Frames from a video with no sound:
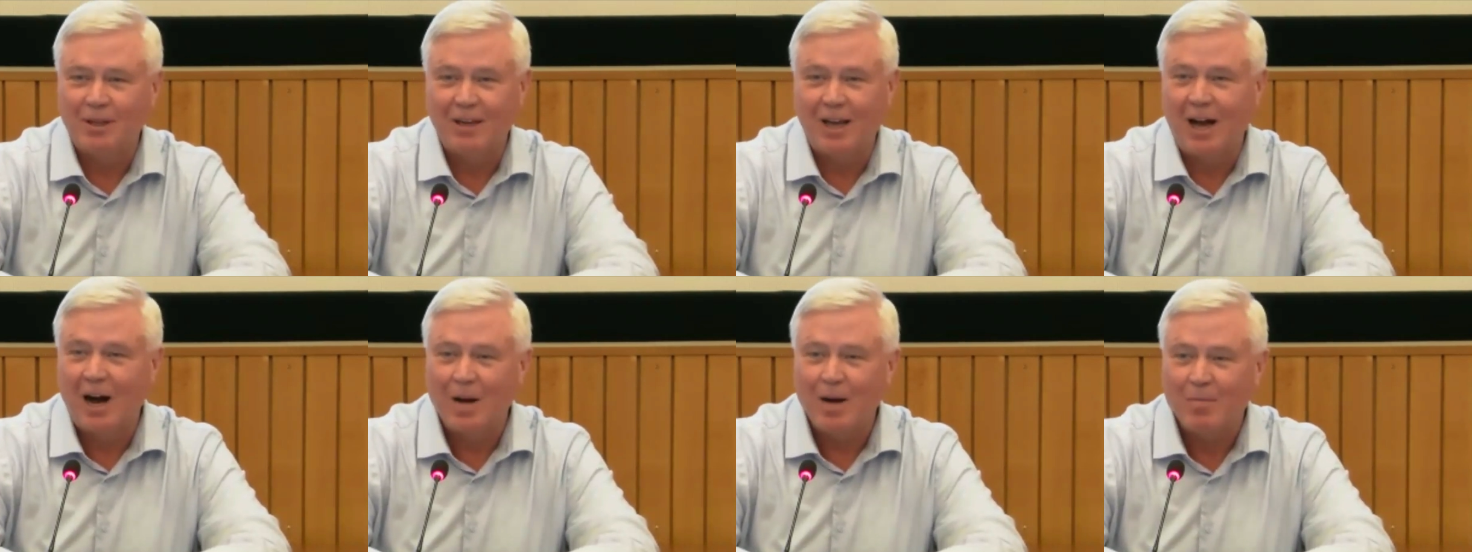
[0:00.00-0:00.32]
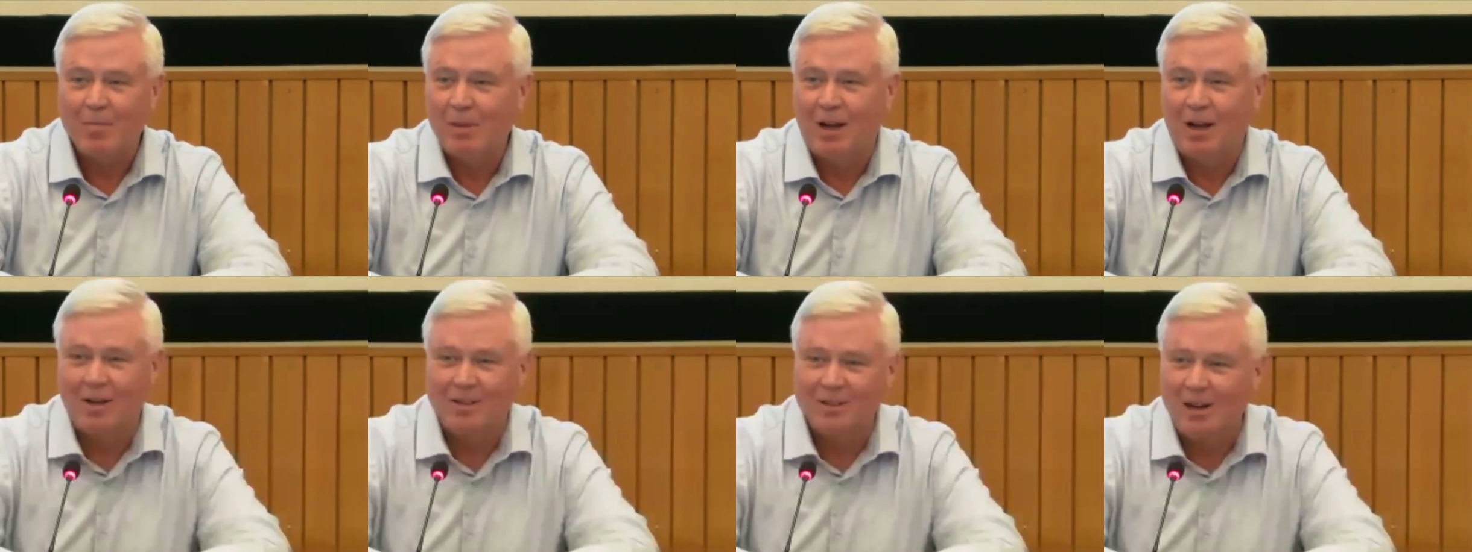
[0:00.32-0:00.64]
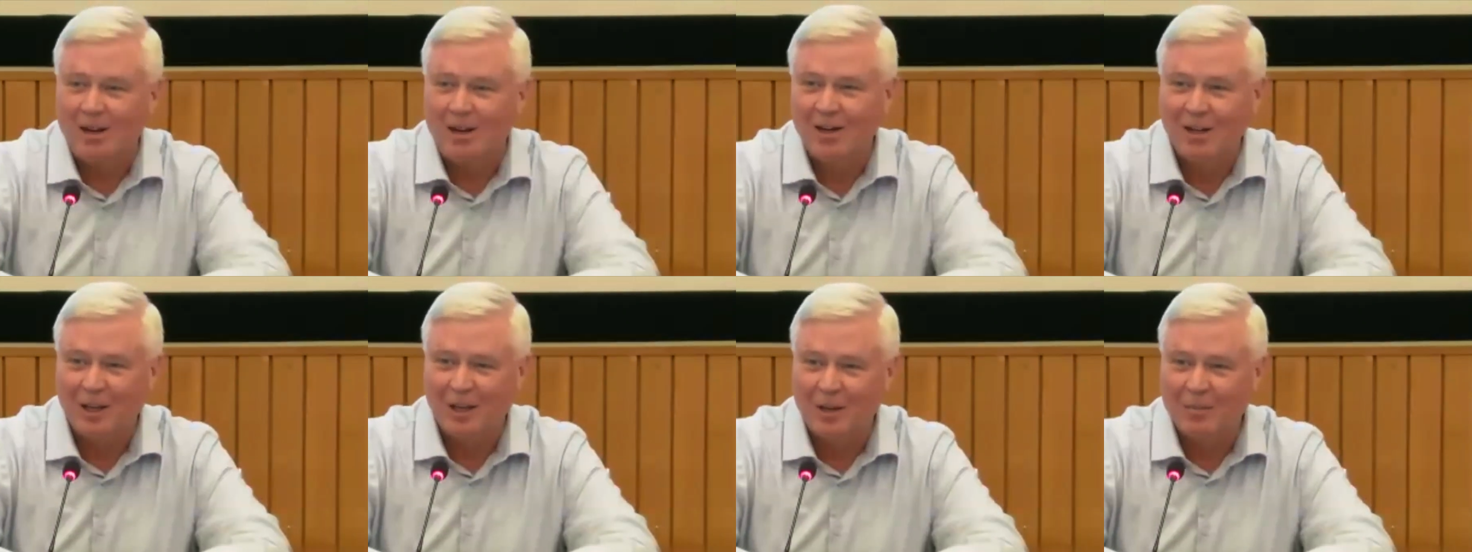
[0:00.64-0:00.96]
I'm not
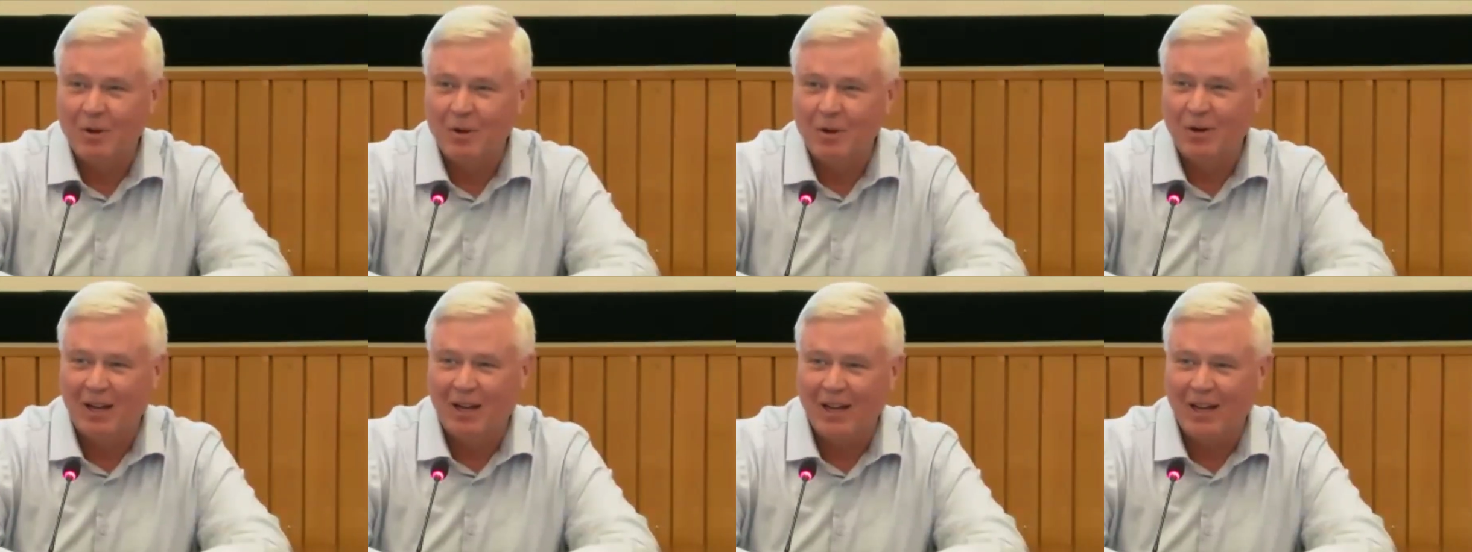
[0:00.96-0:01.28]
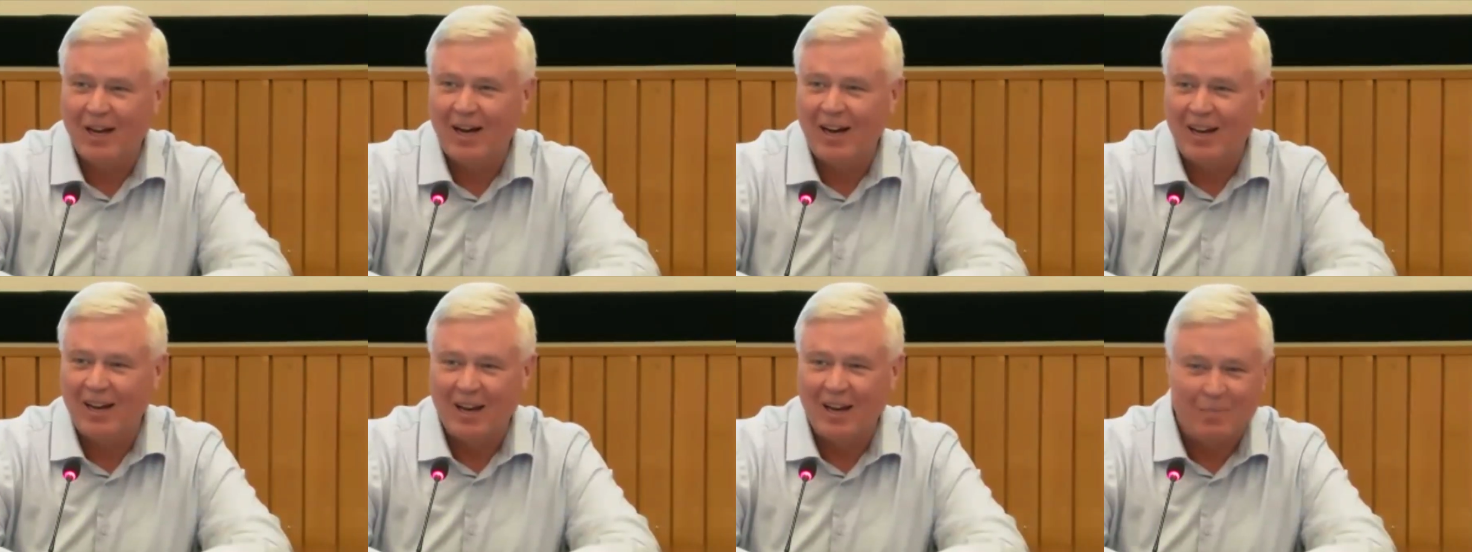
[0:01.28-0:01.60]
talking about AI.